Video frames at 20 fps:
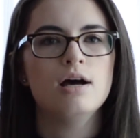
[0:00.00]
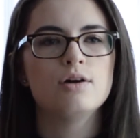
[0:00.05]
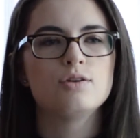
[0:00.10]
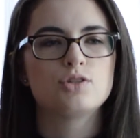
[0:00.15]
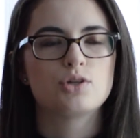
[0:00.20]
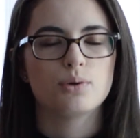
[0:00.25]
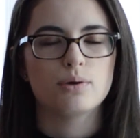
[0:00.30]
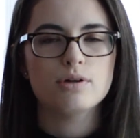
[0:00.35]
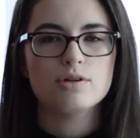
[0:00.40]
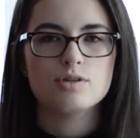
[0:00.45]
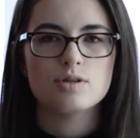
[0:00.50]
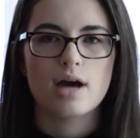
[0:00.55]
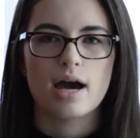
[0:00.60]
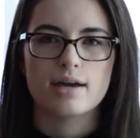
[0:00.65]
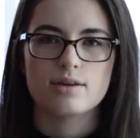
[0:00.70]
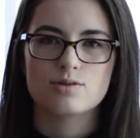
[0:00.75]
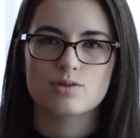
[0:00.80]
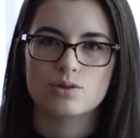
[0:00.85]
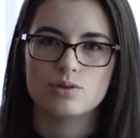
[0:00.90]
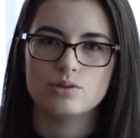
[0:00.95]
towards
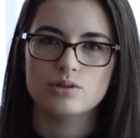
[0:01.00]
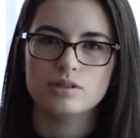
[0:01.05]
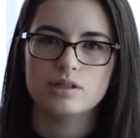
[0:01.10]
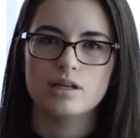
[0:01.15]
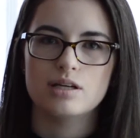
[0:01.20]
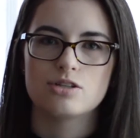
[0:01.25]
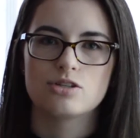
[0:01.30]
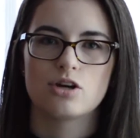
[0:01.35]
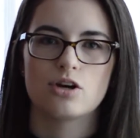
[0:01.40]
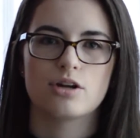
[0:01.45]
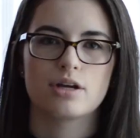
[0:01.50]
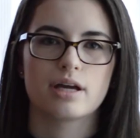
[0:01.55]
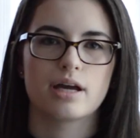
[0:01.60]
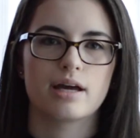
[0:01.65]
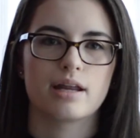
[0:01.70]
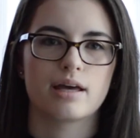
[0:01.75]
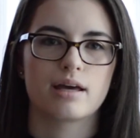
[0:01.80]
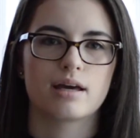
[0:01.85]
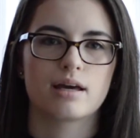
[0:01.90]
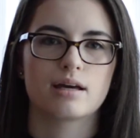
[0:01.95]
high school it started
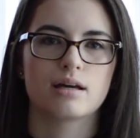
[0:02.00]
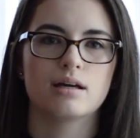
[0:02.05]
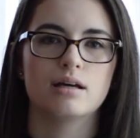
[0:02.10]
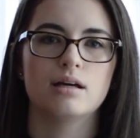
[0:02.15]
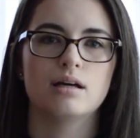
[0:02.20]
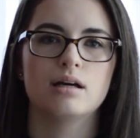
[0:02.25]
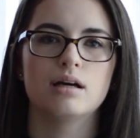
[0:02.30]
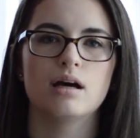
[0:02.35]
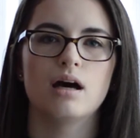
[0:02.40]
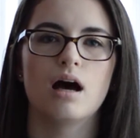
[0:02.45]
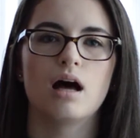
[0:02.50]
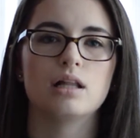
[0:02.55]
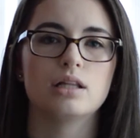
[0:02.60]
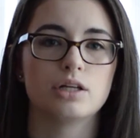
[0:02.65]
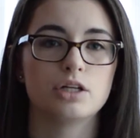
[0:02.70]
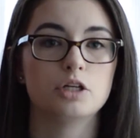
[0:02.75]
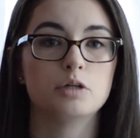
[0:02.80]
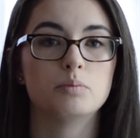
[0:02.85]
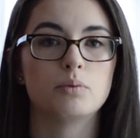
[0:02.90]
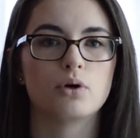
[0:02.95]
getting a
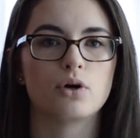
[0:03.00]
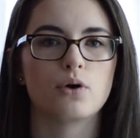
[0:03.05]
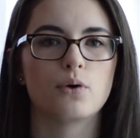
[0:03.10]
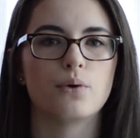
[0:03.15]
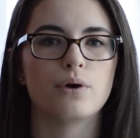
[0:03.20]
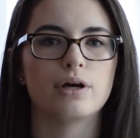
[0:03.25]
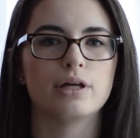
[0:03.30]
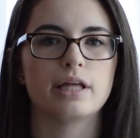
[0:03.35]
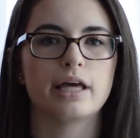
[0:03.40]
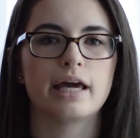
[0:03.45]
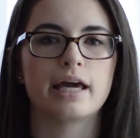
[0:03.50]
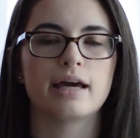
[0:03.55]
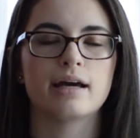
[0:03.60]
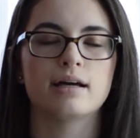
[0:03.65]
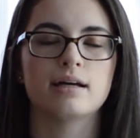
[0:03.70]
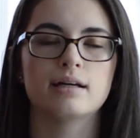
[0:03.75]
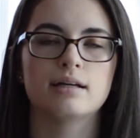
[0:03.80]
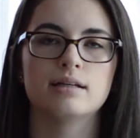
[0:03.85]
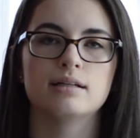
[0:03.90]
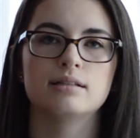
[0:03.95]
little more oily.
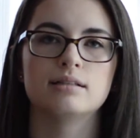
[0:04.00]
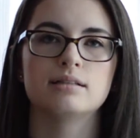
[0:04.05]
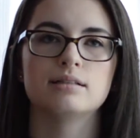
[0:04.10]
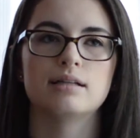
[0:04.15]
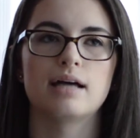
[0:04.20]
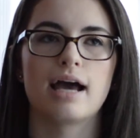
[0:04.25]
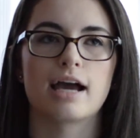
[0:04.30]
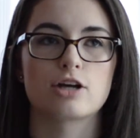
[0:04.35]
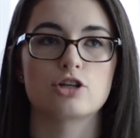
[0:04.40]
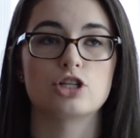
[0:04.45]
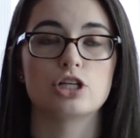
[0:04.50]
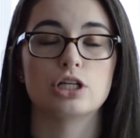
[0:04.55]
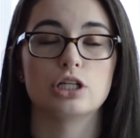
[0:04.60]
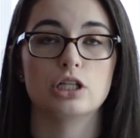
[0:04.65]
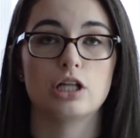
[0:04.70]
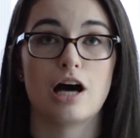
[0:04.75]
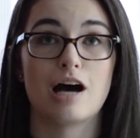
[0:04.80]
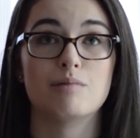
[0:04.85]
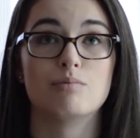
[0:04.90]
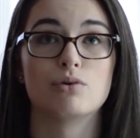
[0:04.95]
Actually a
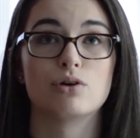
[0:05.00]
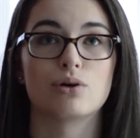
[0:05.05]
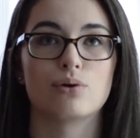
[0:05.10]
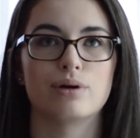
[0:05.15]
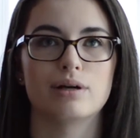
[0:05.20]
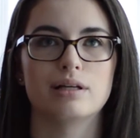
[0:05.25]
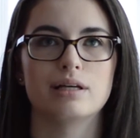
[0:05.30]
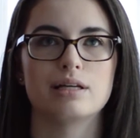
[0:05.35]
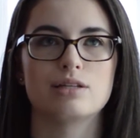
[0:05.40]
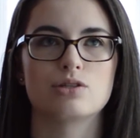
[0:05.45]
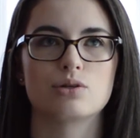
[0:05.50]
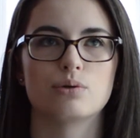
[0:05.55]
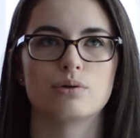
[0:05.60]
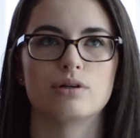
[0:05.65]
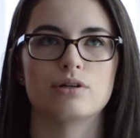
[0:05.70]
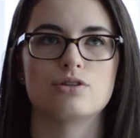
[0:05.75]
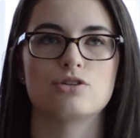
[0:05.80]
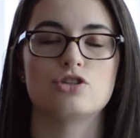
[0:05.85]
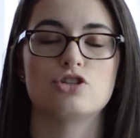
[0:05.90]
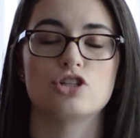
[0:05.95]
lot more oily
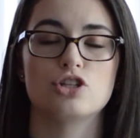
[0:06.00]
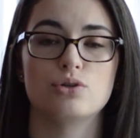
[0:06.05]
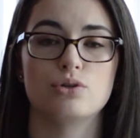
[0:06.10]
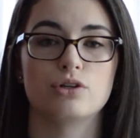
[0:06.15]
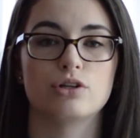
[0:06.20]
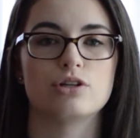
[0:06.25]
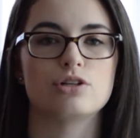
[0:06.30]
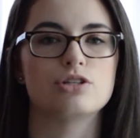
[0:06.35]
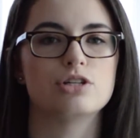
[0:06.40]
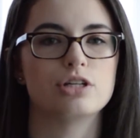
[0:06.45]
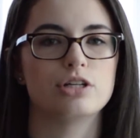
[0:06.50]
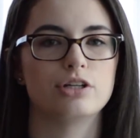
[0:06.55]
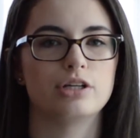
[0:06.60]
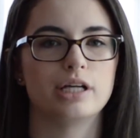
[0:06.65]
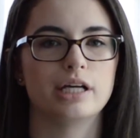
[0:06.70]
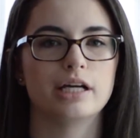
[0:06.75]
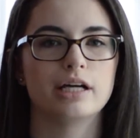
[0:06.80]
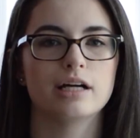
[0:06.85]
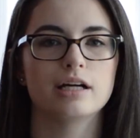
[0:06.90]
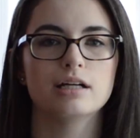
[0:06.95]
towards junior and senior
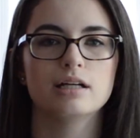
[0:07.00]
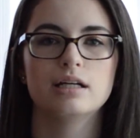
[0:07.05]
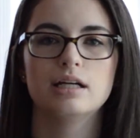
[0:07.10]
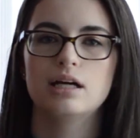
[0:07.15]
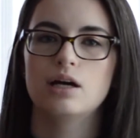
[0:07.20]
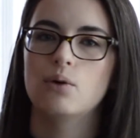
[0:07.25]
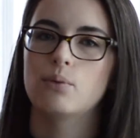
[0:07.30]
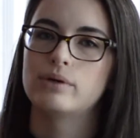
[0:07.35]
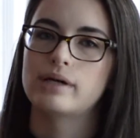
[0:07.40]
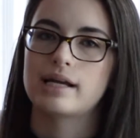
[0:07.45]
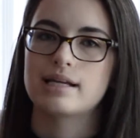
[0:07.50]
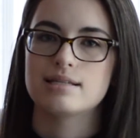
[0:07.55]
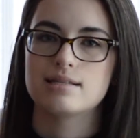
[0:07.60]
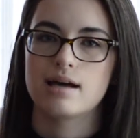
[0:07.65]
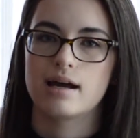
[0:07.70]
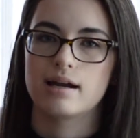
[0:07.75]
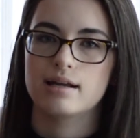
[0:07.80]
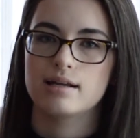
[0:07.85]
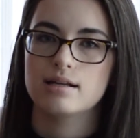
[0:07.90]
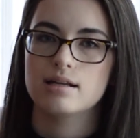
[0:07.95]
year when I
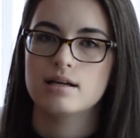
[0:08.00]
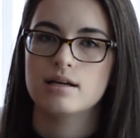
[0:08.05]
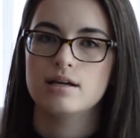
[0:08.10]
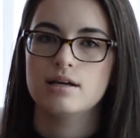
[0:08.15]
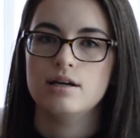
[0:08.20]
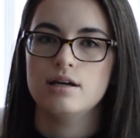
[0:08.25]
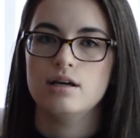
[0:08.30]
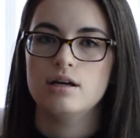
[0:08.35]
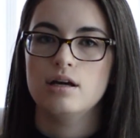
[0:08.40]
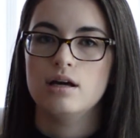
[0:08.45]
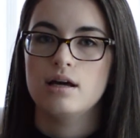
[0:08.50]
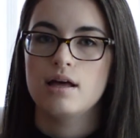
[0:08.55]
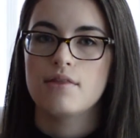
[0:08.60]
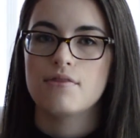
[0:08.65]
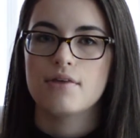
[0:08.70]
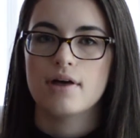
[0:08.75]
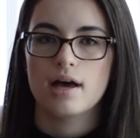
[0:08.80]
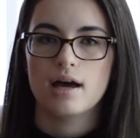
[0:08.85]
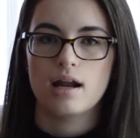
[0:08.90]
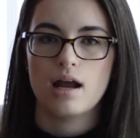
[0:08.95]
decided
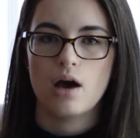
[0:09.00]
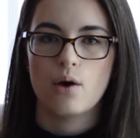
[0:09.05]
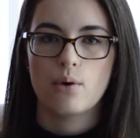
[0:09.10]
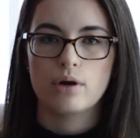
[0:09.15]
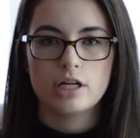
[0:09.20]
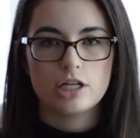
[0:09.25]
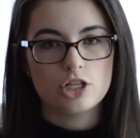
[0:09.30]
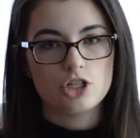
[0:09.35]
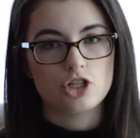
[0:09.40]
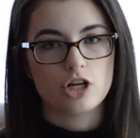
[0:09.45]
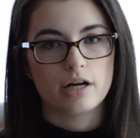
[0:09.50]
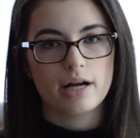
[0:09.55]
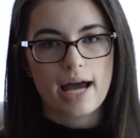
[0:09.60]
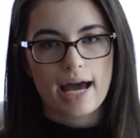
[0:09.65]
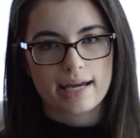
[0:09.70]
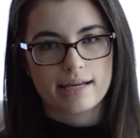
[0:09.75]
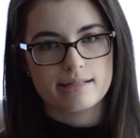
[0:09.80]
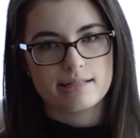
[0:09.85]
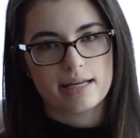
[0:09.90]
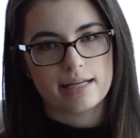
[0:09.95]
that I wanted to start
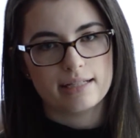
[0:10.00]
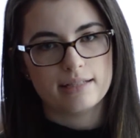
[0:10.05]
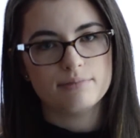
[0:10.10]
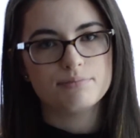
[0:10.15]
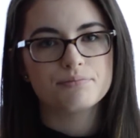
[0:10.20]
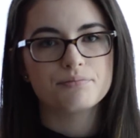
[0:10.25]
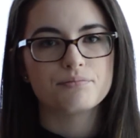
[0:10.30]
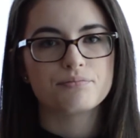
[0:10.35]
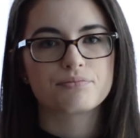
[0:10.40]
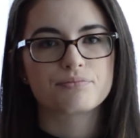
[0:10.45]
Accutane.